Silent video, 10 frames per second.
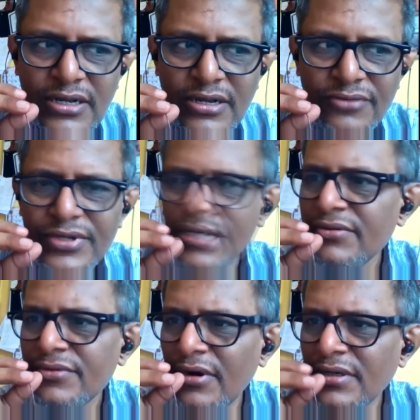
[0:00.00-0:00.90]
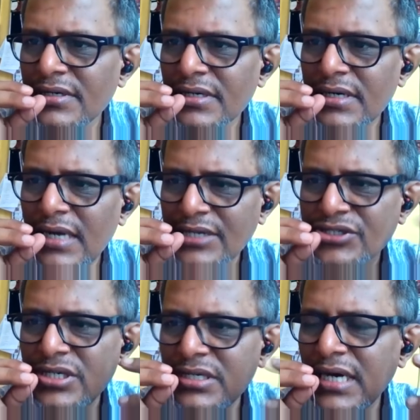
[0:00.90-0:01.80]
we have not
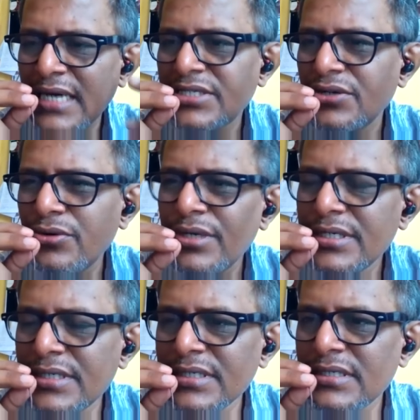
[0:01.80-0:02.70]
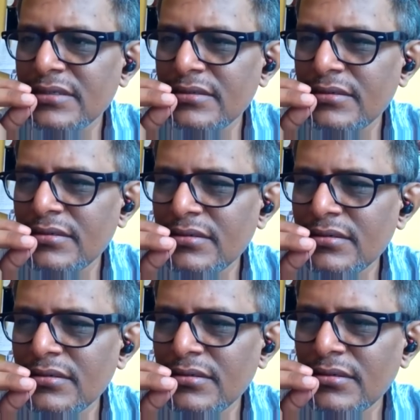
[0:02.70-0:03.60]
actually articulated it
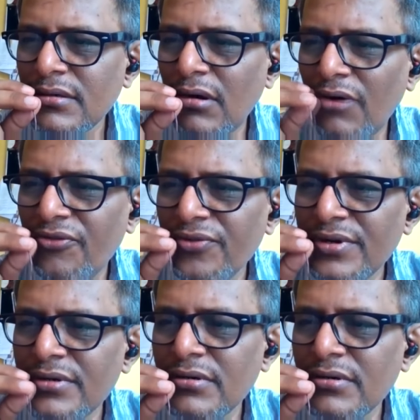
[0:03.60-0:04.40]
often